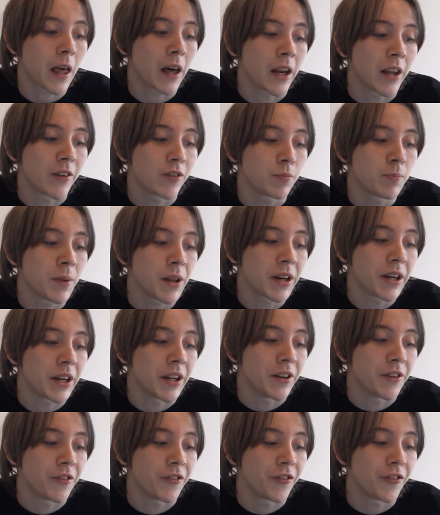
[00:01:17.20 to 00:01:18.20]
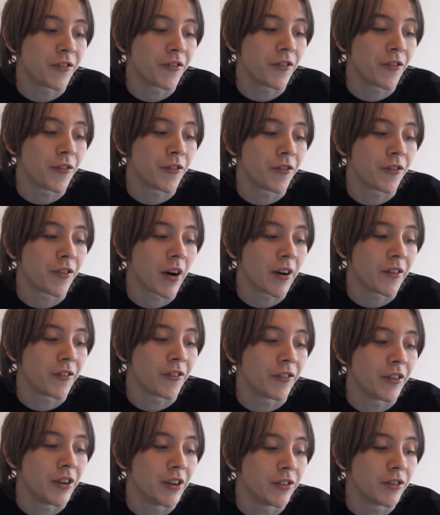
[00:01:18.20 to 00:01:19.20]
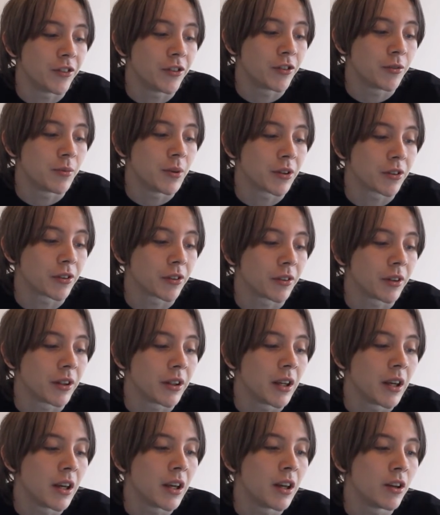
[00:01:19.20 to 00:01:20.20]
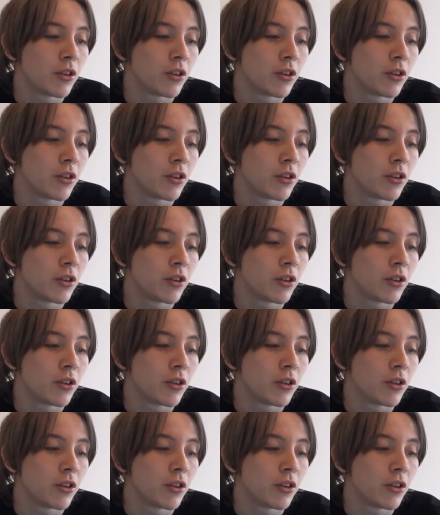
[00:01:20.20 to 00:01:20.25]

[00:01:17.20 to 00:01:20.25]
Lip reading: I split it into five phases, basically.